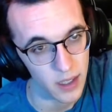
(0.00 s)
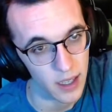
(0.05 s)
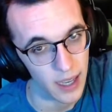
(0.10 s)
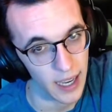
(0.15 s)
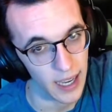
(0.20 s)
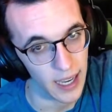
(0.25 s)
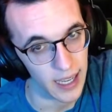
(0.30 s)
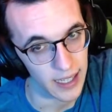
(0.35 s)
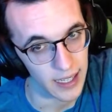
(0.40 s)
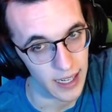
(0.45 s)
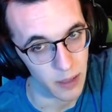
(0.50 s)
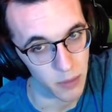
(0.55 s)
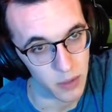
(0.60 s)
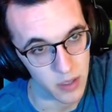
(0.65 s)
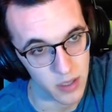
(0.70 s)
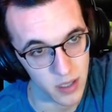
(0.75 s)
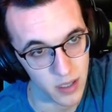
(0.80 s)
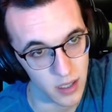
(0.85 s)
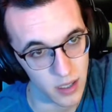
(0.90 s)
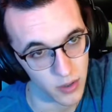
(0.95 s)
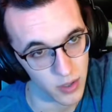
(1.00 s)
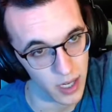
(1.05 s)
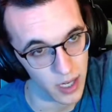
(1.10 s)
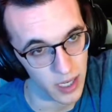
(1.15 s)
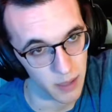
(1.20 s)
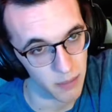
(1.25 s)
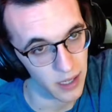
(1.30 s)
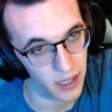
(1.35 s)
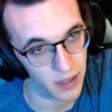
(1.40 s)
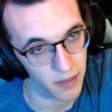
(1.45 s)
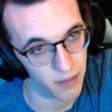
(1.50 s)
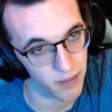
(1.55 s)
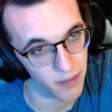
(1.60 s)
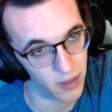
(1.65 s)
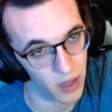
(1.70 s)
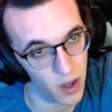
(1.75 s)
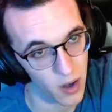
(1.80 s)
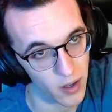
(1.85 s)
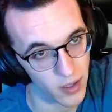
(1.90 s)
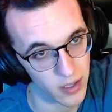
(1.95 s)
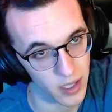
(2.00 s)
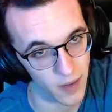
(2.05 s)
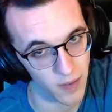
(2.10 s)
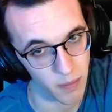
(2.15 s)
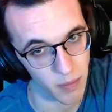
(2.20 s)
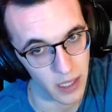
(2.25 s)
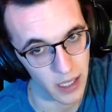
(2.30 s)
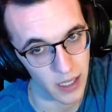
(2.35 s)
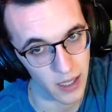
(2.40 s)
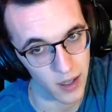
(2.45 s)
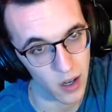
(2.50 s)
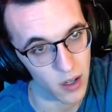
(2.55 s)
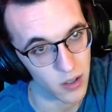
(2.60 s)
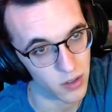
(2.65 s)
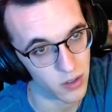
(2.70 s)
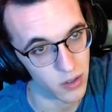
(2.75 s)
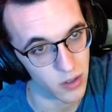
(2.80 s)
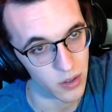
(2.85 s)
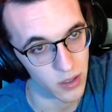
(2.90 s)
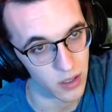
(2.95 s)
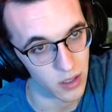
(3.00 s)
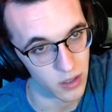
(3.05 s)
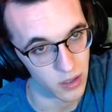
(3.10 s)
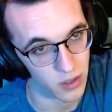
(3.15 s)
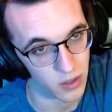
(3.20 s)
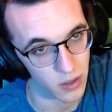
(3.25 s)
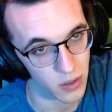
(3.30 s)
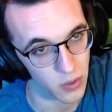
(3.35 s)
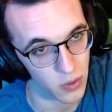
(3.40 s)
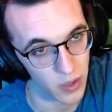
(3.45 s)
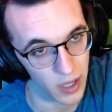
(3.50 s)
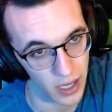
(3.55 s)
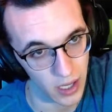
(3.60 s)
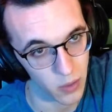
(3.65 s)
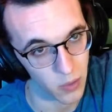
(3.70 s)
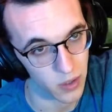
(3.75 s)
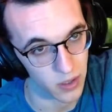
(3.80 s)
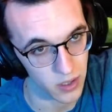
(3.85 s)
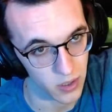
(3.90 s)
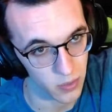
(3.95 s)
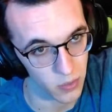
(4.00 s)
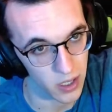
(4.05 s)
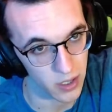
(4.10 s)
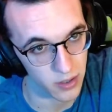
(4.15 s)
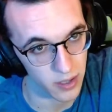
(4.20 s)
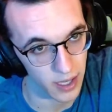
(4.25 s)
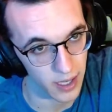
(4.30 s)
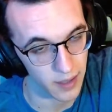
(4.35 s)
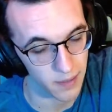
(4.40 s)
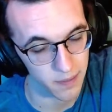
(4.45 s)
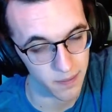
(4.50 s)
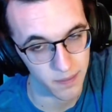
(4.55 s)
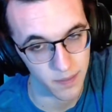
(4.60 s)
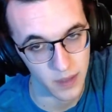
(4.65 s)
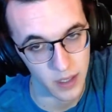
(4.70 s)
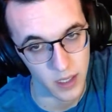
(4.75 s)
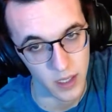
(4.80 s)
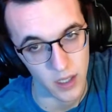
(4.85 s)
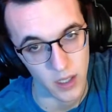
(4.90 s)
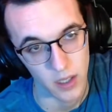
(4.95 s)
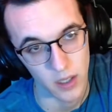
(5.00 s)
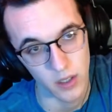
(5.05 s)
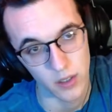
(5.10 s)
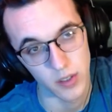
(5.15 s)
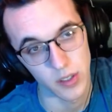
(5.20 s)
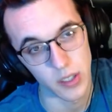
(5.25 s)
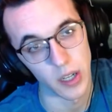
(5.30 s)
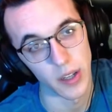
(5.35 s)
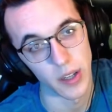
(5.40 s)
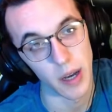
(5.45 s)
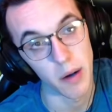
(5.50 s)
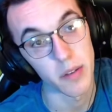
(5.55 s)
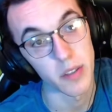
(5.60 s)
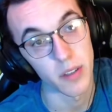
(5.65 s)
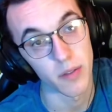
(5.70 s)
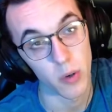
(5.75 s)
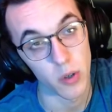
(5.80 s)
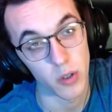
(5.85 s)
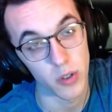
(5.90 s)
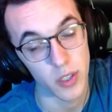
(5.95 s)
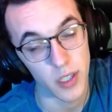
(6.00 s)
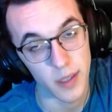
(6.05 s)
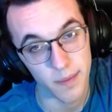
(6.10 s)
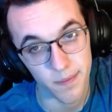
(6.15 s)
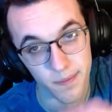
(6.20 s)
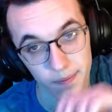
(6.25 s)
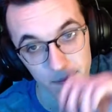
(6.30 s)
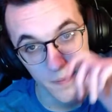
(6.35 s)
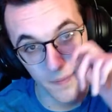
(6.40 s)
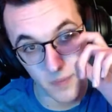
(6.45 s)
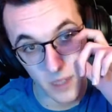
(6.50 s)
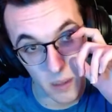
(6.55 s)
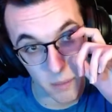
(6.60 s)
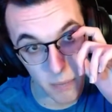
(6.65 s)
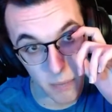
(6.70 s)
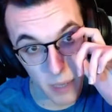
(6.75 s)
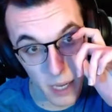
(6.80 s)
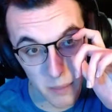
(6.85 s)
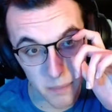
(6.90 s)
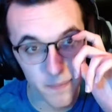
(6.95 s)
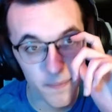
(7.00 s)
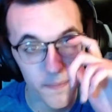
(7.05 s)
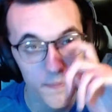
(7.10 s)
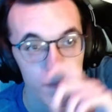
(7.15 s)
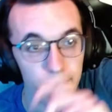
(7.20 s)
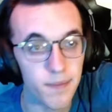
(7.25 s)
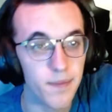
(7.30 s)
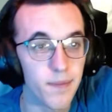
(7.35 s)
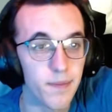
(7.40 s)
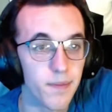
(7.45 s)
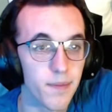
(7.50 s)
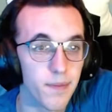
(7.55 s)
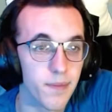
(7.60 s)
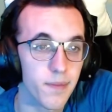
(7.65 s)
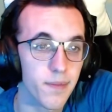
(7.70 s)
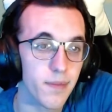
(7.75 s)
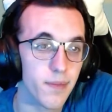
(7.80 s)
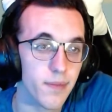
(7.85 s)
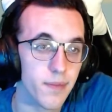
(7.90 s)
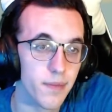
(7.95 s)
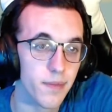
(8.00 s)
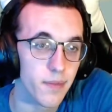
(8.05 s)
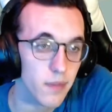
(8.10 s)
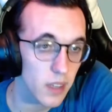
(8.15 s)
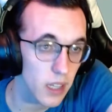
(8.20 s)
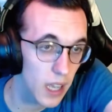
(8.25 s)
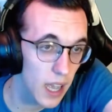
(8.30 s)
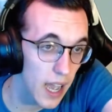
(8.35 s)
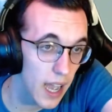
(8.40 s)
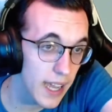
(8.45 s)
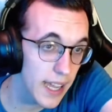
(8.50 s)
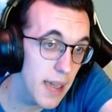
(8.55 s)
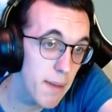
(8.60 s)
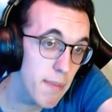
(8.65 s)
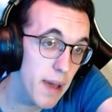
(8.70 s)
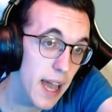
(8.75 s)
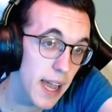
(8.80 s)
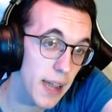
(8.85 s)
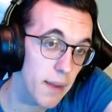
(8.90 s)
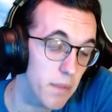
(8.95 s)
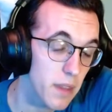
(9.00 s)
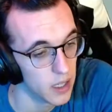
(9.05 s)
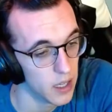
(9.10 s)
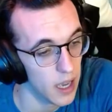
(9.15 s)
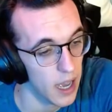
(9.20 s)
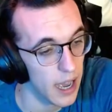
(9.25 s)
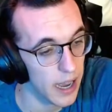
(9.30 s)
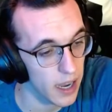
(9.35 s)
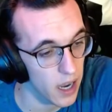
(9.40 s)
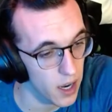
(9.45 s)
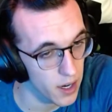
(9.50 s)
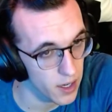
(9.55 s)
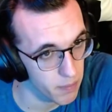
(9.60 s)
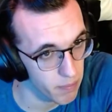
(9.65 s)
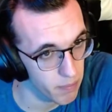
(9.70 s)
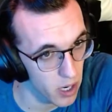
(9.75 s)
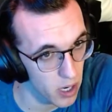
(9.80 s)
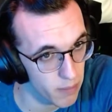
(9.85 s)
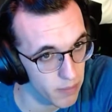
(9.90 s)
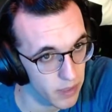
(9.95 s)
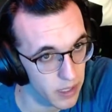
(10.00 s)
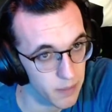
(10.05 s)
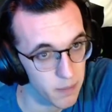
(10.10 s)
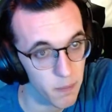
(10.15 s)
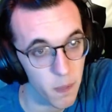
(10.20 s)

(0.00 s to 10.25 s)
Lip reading: and I wasn't going to try to make vlogs off of being a college student, because who the hell wants to watch that? So that was unfortunate. But I came back, I got an apartment,